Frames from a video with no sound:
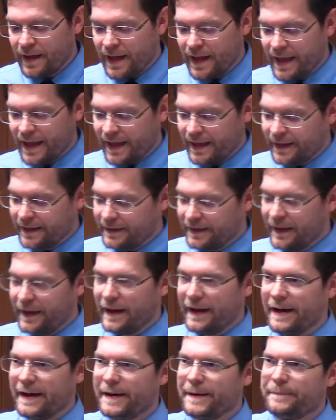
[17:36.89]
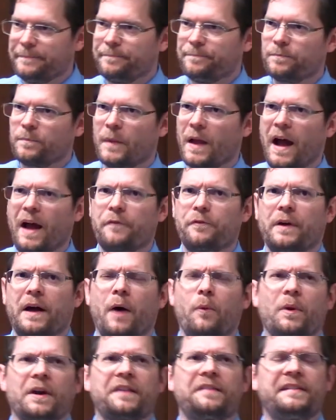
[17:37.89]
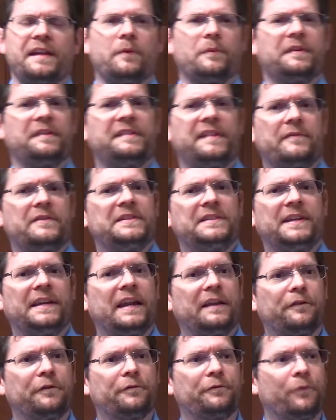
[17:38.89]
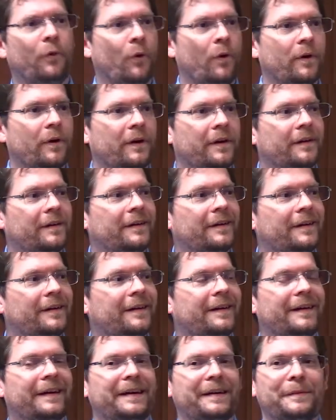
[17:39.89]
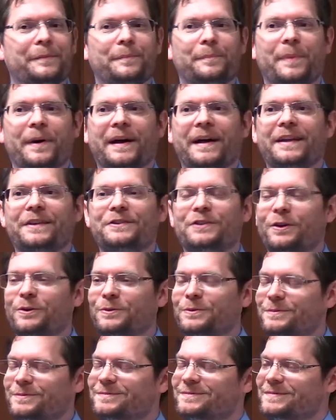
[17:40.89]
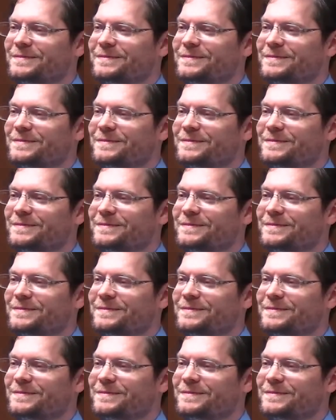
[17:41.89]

And I want to say it was 1784, but don't